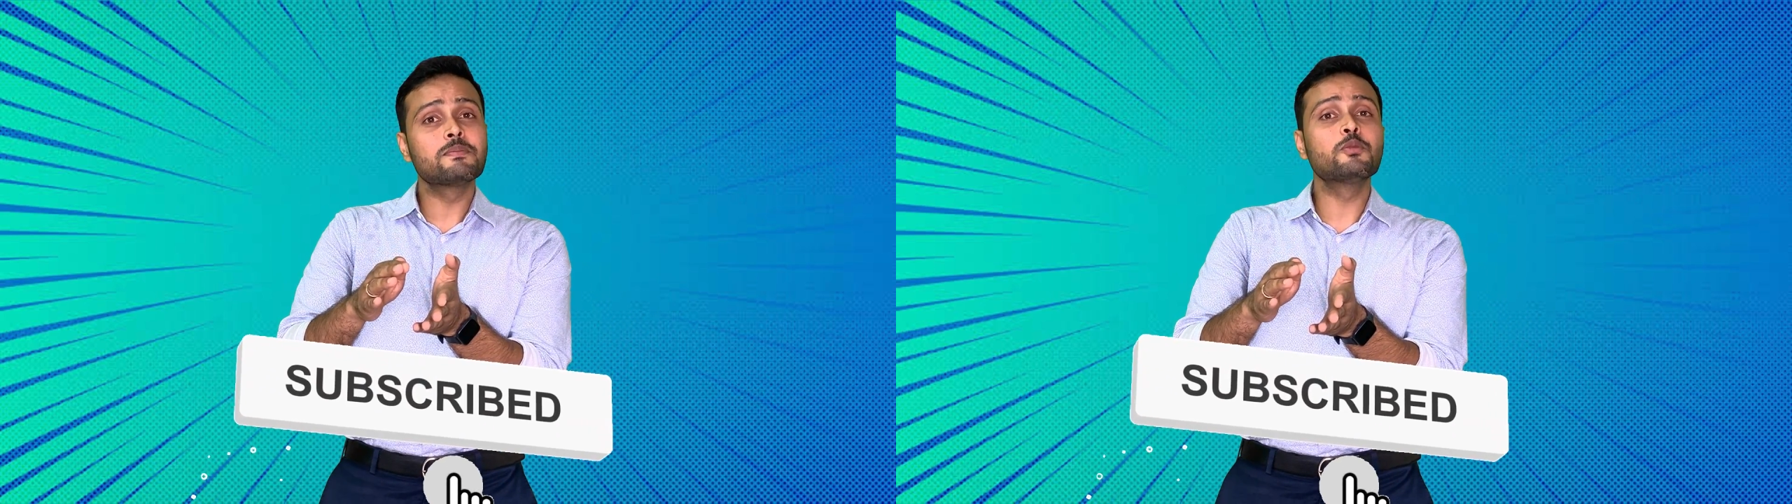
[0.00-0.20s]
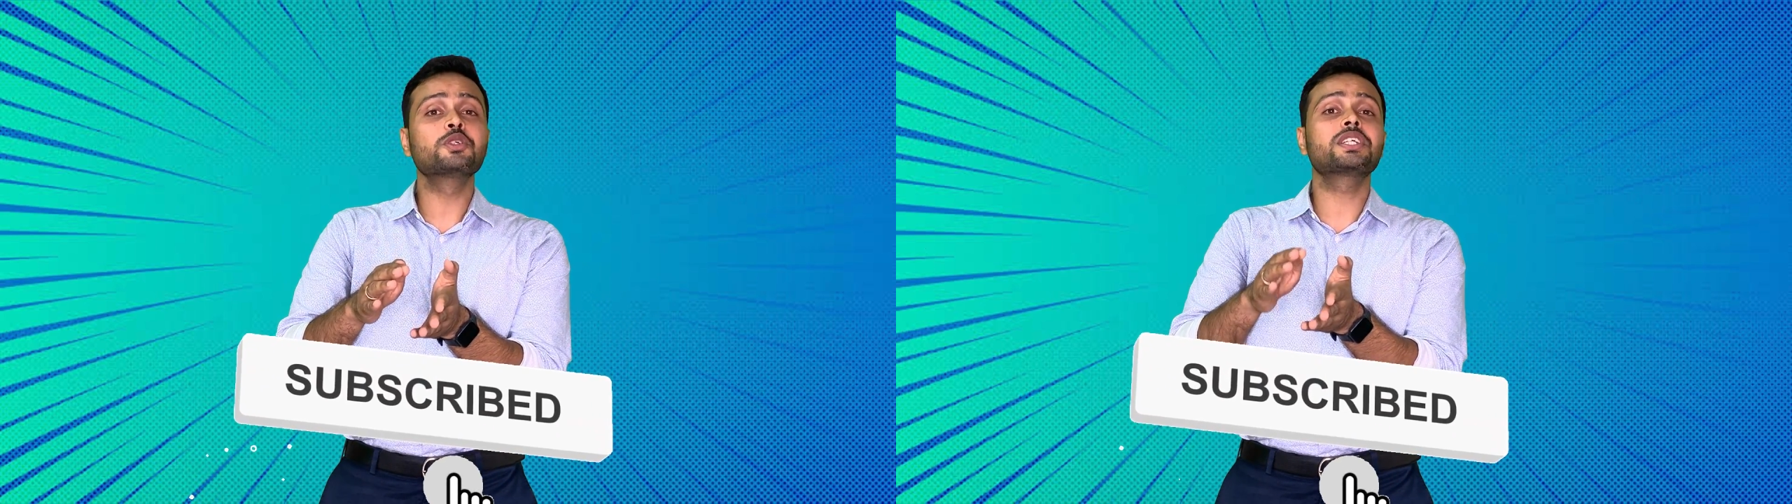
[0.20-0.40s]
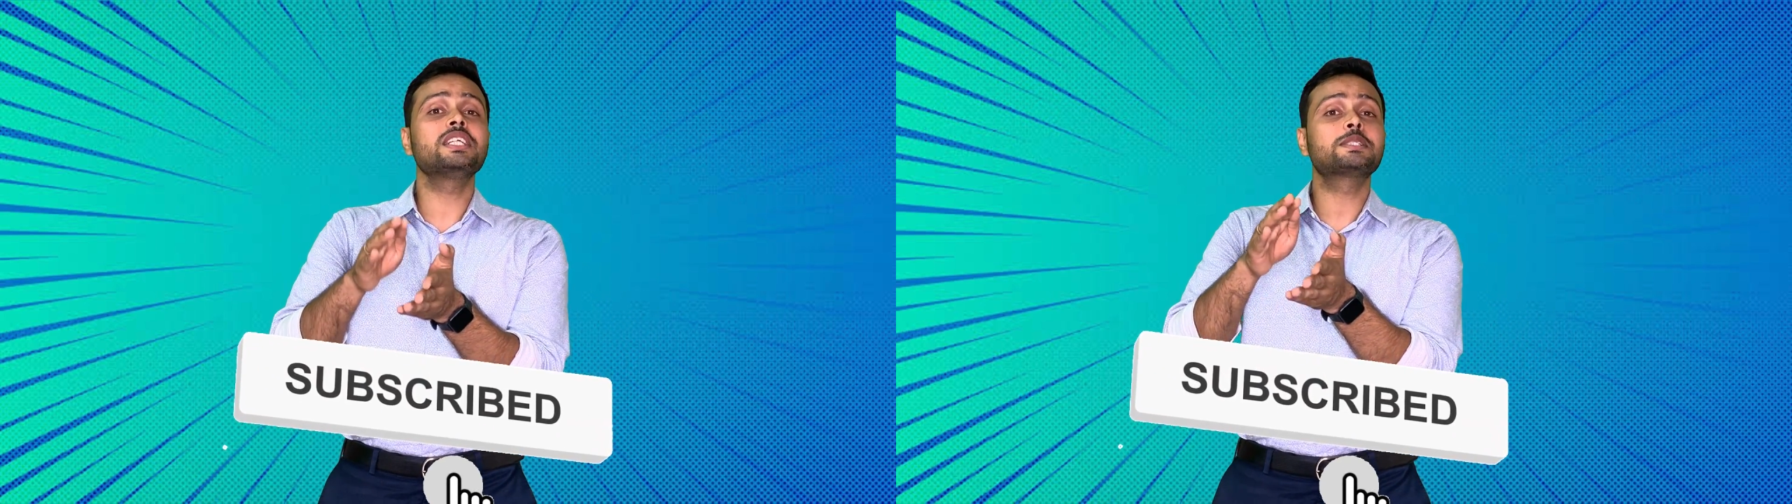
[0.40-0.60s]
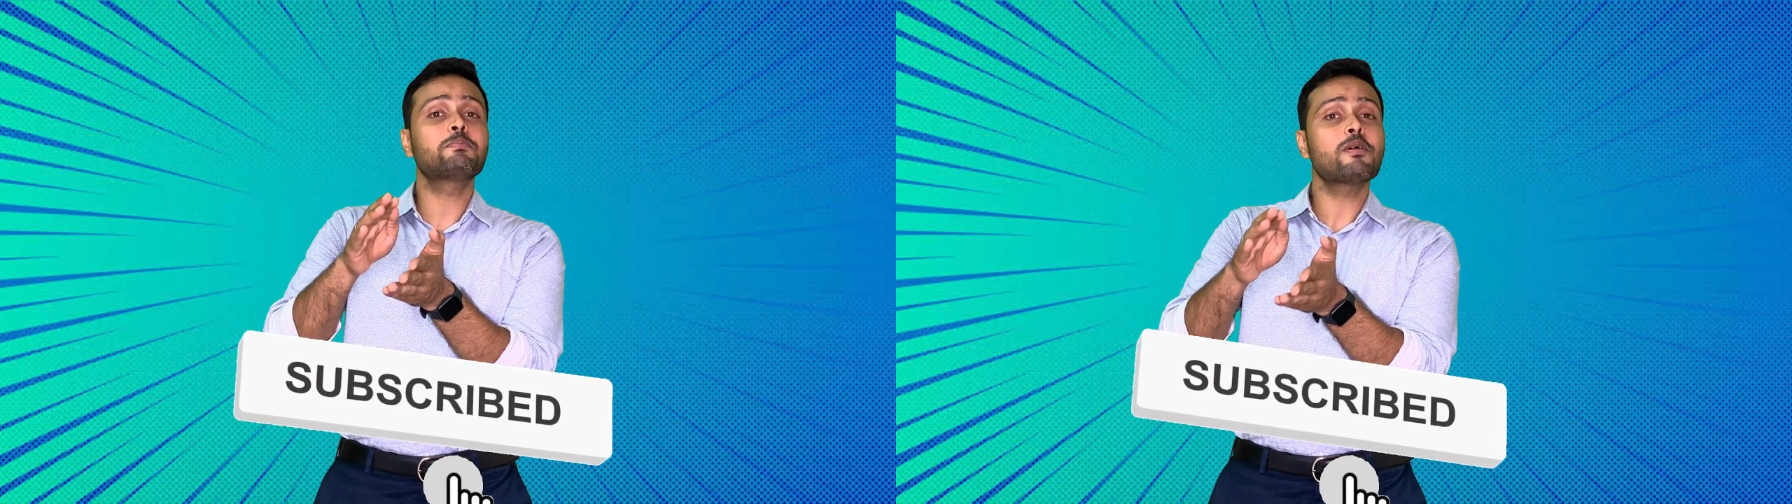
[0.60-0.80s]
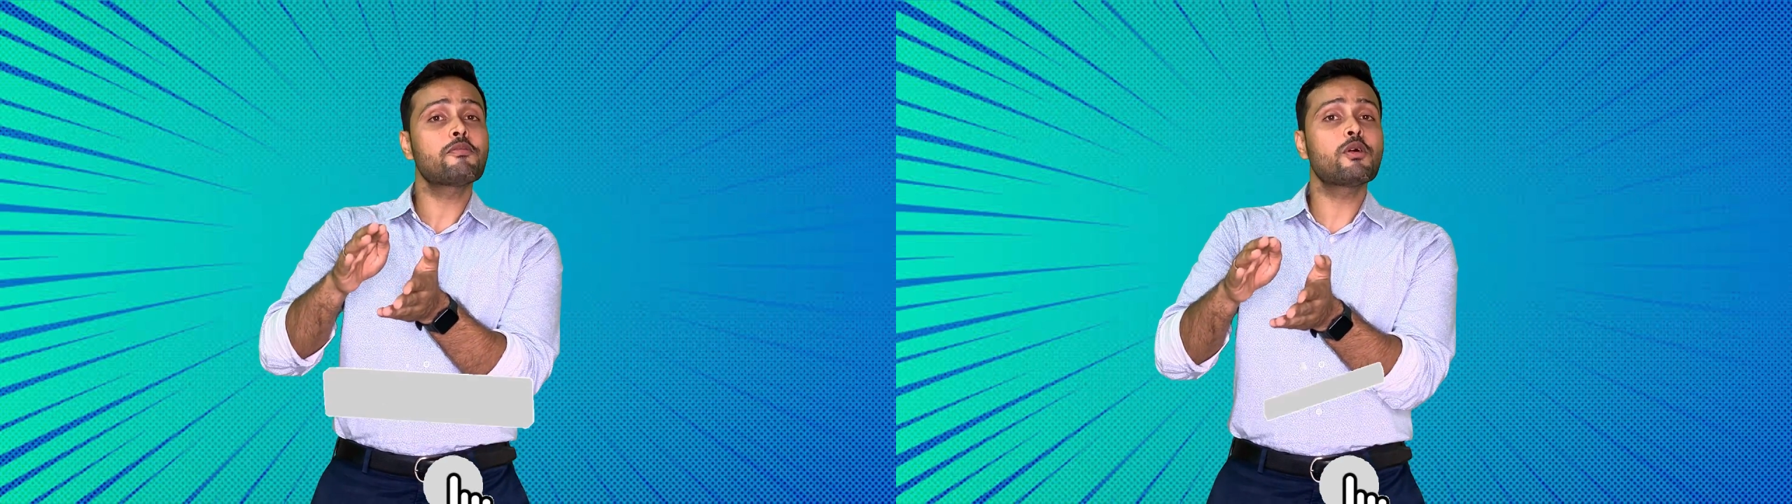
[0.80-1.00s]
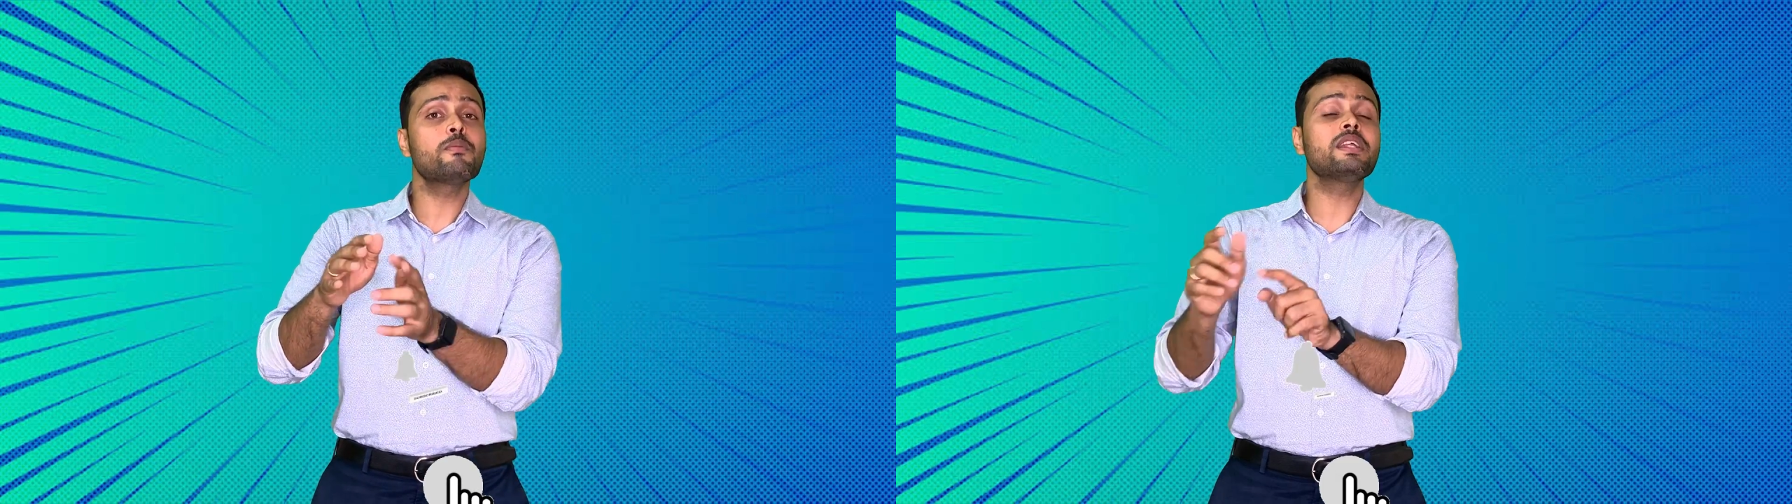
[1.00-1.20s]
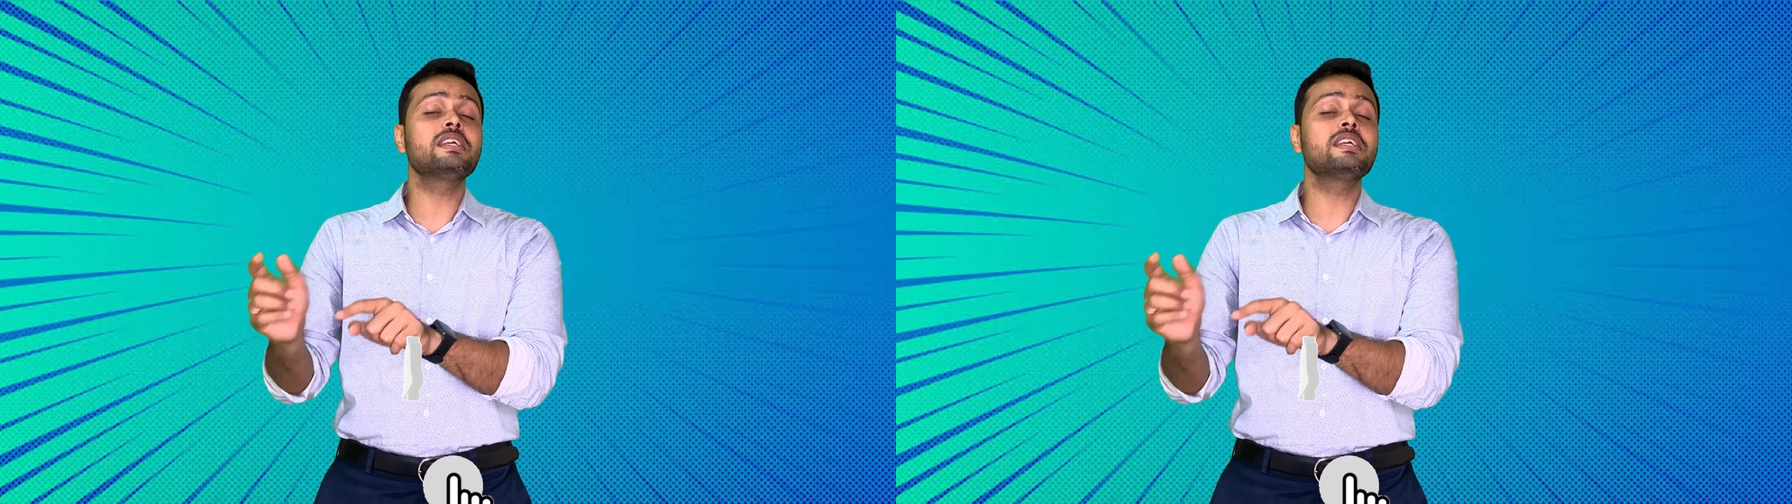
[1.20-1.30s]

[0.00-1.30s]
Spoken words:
motion is performed in